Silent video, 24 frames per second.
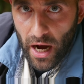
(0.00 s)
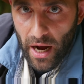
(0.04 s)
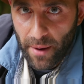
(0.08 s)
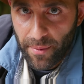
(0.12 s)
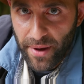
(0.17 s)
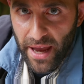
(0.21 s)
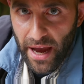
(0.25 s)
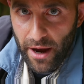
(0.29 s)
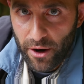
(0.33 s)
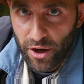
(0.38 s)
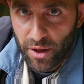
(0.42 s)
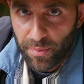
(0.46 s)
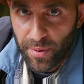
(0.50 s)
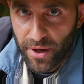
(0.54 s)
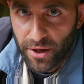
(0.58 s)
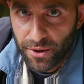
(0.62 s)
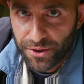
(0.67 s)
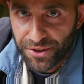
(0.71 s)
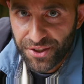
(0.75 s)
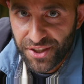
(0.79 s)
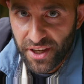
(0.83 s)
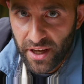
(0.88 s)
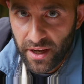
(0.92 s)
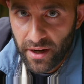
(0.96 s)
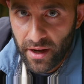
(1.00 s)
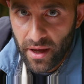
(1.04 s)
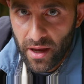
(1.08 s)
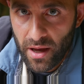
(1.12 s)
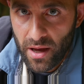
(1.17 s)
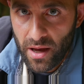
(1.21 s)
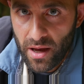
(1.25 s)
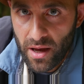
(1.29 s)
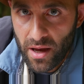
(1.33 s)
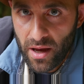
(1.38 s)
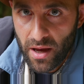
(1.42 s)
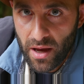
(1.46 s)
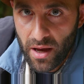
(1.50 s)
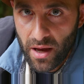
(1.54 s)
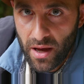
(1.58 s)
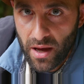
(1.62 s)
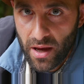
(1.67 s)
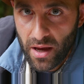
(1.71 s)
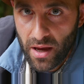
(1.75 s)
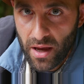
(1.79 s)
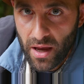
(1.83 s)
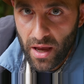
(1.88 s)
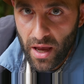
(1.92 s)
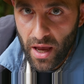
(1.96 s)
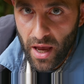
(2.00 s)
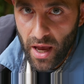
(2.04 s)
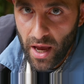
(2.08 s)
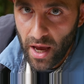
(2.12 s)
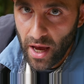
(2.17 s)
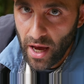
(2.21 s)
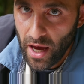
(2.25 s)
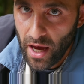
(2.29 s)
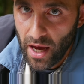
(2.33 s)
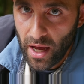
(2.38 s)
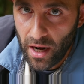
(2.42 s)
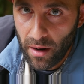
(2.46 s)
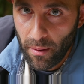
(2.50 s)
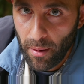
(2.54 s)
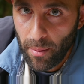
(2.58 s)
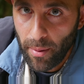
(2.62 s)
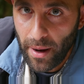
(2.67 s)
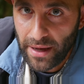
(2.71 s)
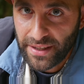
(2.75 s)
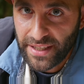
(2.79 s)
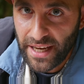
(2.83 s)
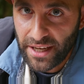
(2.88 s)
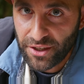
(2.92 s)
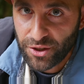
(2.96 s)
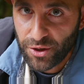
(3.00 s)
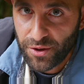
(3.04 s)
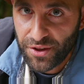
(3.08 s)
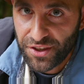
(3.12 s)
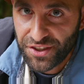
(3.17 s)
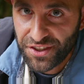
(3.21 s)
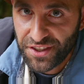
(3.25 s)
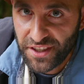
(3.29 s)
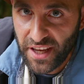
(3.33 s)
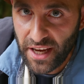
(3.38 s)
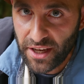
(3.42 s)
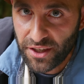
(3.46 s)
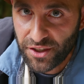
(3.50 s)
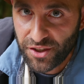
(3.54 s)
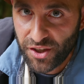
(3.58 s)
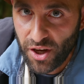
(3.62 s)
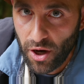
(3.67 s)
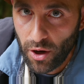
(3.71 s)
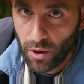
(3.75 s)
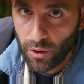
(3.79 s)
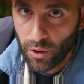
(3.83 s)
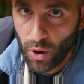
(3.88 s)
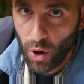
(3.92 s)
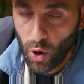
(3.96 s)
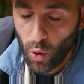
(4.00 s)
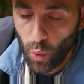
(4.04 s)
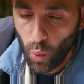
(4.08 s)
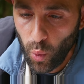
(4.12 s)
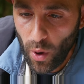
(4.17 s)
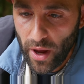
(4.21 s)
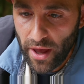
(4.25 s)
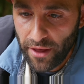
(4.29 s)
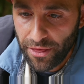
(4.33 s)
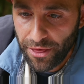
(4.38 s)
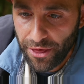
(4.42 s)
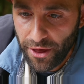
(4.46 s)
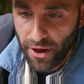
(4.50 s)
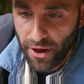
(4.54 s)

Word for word: I'm Coyote Peterson, and I'm about to enter the sting zone with